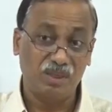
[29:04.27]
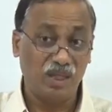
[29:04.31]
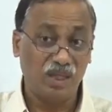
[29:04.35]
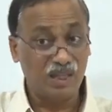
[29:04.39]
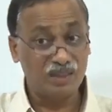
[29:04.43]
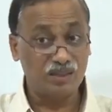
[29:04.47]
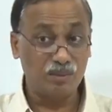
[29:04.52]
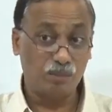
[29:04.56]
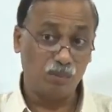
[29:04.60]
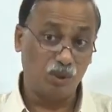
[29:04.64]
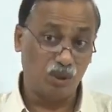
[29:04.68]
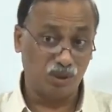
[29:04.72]

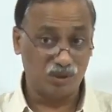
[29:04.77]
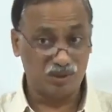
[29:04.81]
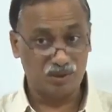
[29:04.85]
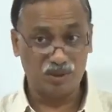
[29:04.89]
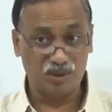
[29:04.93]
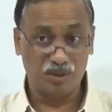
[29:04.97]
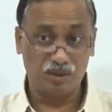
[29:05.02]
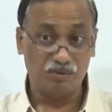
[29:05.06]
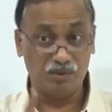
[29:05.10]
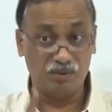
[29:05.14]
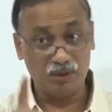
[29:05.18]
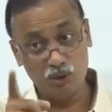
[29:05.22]
as a boss,
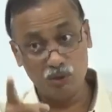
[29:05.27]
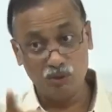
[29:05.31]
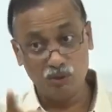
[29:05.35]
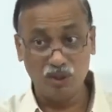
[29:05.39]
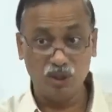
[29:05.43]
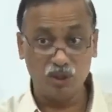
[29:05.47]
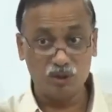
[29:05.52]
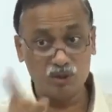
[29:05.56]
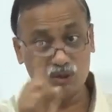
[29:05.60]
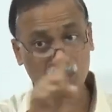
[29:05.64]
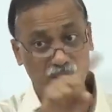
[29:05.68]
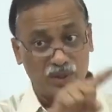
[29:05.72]
you will
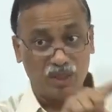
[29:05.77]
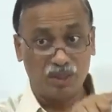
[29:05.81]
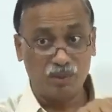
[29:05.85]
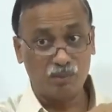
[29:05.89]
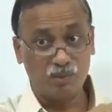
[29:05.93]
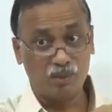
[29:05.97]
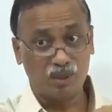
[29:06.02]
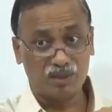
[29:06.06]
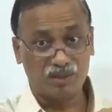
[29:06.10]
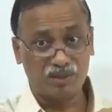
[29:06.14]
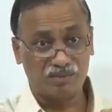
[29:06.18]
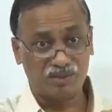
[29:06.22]
also become
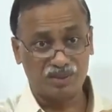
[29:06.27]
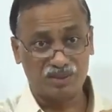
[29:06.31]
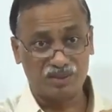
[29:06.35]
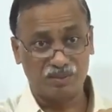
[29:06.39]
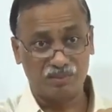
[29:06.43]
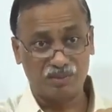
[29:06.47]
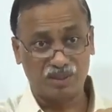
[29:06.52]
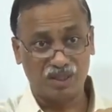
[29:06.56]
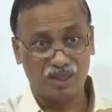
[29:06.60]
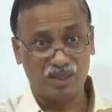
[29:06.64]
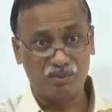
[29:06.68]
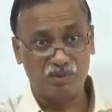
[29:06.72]
boss after
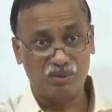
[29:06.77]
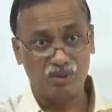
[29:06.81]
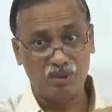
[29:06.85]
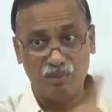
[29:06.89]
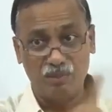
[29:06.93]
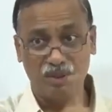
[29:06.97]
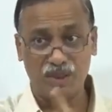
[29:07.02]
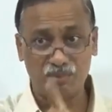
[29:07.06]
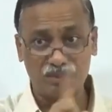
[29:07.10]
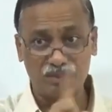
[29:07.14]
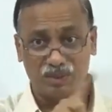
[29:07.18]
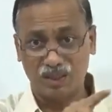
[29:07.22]
some time, you will
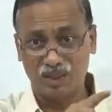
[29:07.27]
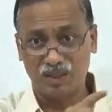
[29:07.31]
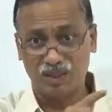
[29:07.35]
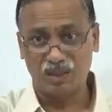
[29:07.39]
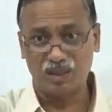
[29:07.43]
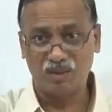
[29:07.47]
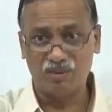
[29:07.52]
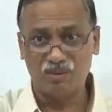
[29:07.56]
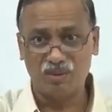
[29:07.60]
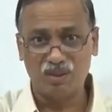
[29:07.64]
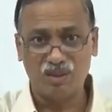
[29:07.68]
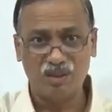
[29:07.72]
become chartered
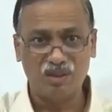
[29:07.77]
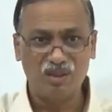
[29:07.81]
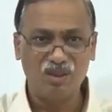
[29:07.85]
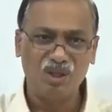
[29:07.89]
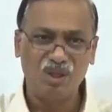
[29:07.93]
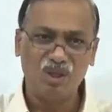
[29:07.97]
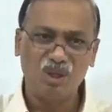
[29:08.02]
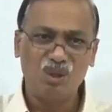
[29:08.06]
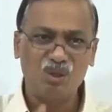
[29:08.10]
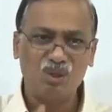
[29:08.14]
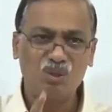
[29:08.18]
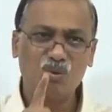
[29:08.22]
accountant
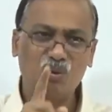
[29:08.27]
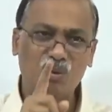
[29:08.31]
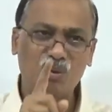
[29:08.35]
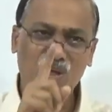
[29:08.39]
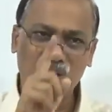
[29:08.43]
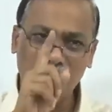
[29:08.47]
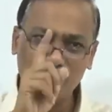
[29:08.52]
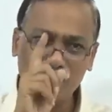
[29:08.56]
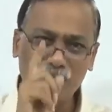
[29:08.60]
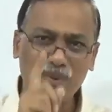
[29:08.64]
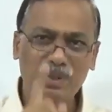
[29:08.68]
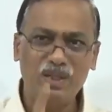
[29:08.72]
to
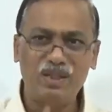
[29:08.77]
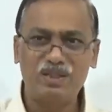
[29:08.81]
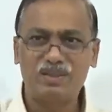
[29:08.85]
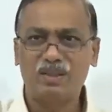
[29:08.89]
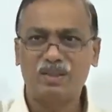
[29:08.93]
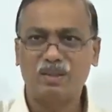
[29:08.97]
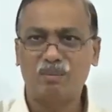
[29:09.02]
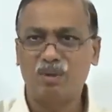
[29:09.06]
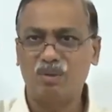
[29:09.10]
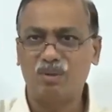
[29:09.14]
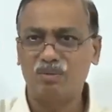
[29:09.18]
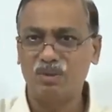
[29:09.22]
complete
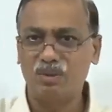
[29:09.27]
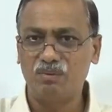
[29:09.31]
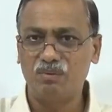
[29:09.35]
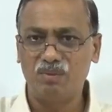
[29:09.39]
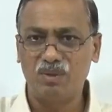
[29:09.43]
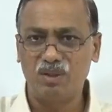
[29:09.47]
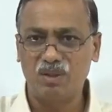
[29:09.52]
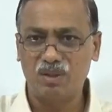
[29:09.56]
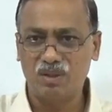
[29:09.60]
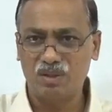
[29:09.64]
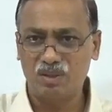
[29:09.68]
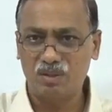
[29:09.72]
somehow the
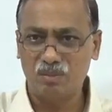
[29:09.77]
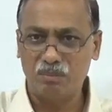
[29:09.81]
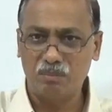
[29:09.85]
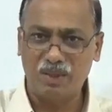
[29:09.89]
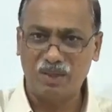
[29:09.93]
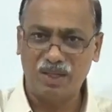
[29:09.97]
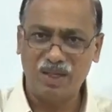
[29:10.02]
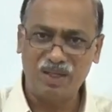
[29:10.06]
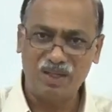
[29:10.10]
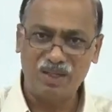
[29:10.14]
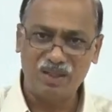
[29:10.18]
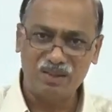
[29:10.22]
work
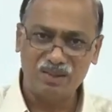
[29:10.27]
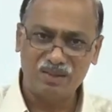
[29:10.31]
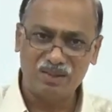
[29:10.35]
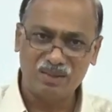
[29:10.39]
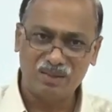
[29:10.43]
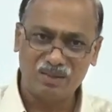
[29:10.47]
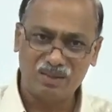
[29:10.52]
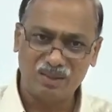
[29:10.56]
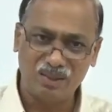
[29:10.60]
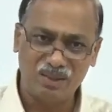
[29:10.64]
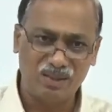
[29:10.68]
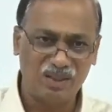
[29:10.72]
by
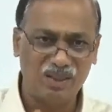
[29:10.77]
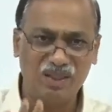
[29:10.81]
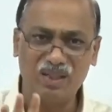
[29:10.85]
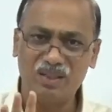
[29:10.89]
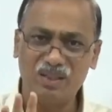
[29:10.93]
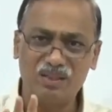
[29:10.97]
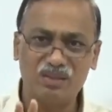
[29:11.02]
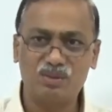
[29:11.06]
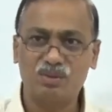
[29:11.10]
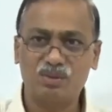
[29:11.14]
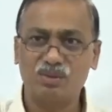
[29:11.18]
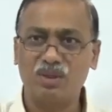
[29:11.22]

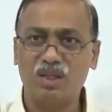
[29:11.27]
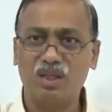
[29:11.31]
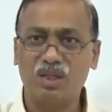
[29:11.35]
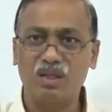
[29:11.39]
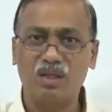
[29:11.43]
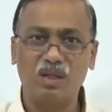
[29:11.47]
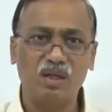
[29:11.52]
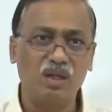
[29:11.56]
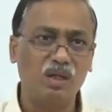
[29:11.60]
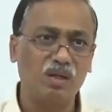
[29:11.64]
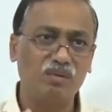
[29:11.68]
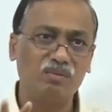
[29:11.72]
30th so that
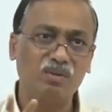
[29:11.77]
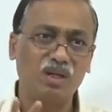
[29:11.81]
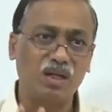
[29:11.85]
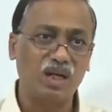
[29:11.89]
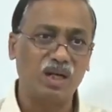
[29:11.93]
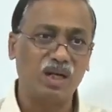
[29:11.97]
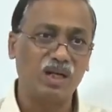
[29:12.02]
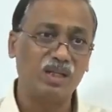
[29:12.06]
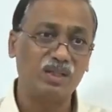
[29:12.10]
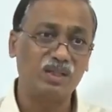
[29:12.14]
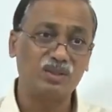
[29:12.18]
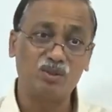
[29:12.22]
none of the
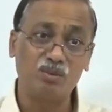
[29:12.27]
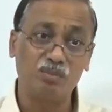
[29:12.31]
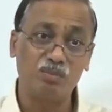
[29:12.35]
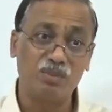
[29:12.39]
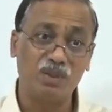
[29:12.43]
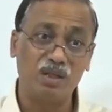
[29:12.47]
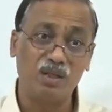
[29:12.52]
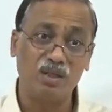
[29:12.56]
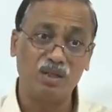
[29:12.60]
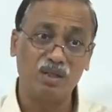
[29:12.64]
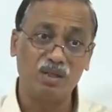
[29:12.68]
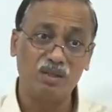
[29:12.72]
client has to
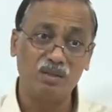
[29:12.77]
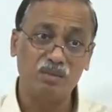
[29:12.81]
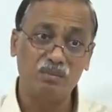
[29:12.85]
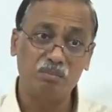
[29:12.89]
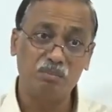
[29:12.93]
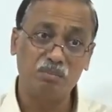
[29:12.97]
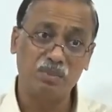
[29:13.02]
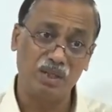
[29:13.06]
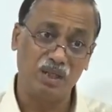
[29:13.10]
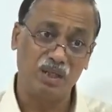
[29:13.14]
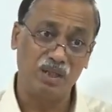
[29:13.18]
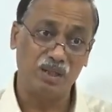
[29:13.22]
pay a
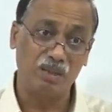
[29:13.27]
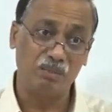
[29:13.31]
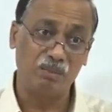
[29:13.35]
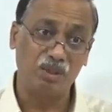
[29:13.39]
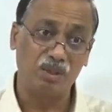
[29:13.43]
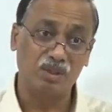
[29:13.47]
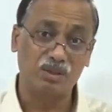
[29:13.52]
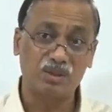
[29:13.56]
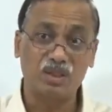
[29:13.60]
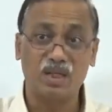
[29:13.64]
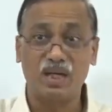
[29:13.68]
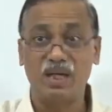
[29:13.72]
penalty
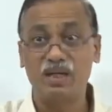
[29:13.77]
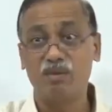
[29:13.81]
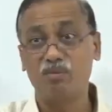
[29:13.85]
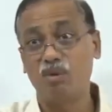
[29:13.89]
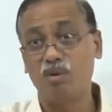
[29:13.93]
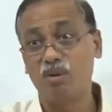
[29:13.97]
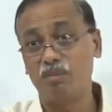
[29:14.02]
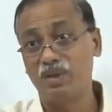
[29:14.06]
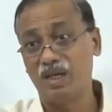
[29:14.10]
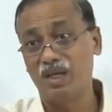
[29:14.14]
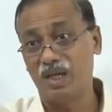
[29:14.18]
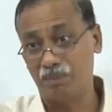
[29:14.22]
because client
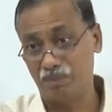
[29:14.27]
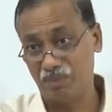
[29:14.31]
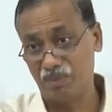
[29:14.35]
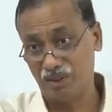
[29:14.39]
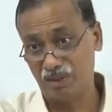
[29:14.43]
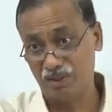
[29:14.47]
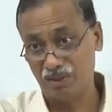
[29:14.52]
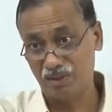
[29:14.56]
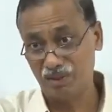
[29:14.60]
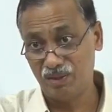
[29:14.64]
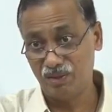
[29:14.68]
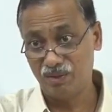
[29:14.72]
won't be happy
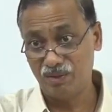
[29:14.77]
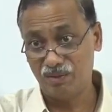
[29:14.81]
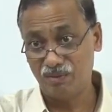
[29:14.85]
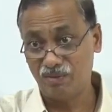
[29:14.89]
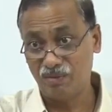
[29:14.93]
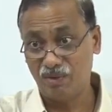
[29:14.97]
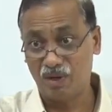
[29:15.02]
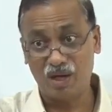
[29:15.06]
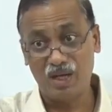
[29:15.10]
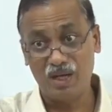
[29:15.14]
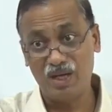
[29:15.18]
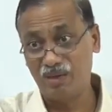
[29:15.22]

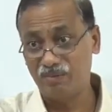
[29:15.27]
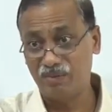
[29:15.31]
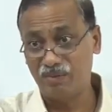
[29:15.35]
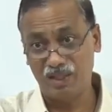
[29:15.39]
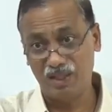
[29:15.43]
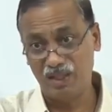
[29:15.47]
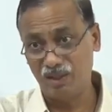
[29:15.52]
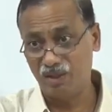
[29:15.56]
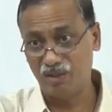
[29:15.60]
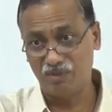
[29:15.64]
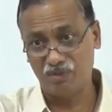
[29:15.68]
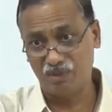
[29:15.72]
for late
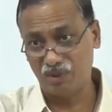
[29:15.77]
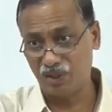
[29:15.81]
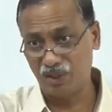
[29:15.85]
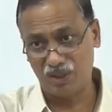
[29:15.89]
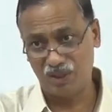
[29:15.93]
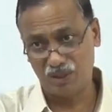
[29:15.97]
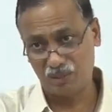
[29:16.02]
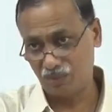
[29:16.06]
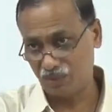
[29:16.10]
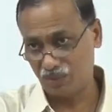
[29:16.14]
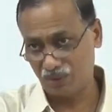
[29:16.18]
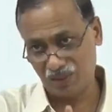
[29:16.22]
filing of
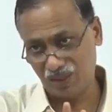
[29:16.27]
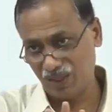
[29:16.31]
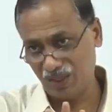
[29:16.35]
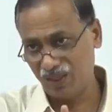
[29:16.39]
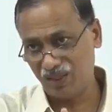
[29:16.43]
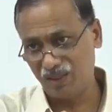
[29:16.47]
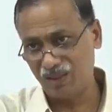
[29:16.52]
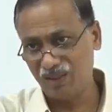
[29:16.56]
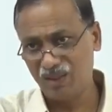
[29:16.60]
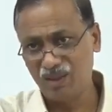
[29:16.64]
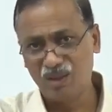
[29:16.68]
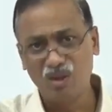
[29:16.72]
audit report,
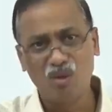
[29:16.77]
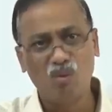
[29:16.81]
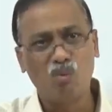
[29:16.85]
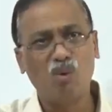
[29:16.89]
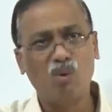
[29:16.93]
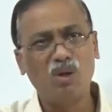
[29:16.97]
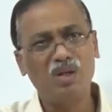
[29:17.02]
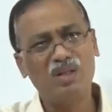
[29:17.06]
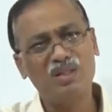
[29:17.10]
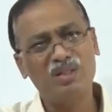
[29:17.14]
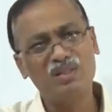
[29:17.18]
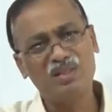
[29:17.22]
correct.
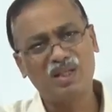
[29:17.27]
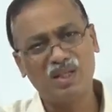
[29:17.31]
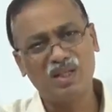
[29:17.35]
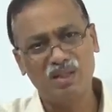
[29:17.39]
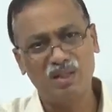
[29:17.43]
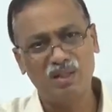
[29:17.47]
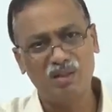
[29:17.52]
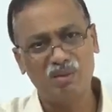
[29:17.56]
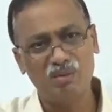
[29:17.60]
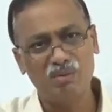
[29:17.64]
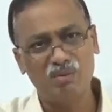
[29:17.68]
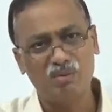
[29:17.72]
What else can
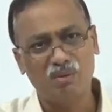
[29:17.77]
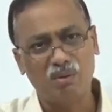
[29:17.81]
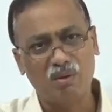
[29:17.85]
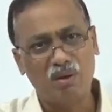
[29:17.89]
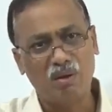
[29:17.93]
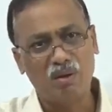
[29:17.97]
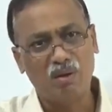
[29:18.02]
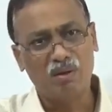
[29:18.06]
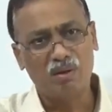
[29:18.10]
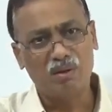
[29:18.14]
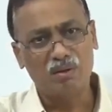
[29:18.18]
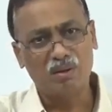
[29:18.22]
he do?
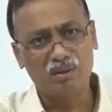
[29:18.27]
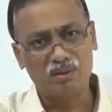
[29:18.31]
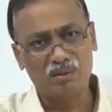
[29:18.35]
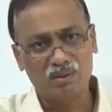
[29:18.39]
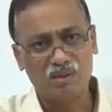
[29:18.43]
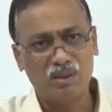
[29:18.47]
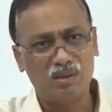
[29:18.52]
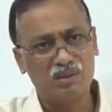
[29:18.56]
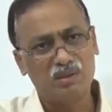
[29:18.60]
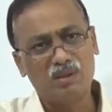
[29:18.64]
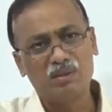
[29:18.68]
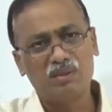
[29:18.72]
That
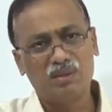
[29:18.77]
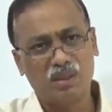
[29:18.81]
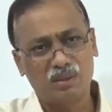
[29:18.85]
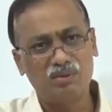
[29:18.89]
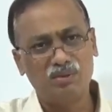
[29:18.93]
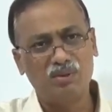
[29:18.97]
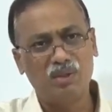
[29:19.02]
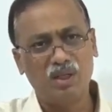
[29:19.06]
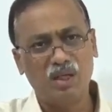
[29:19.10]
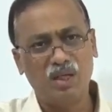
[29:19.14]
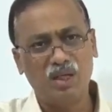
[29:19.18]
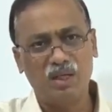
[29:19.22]
it is a
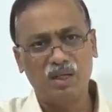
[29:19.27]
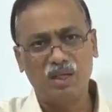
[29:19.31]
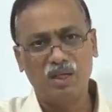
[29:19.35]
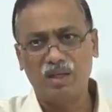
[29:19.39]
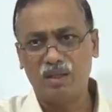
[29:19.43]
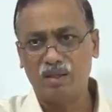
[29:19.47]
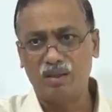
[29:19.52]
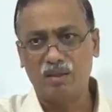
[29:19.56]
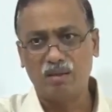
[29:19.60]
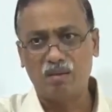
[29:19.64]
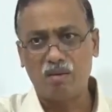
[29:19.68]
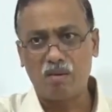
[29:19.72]
statutory
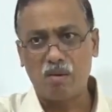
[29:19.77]
guideline.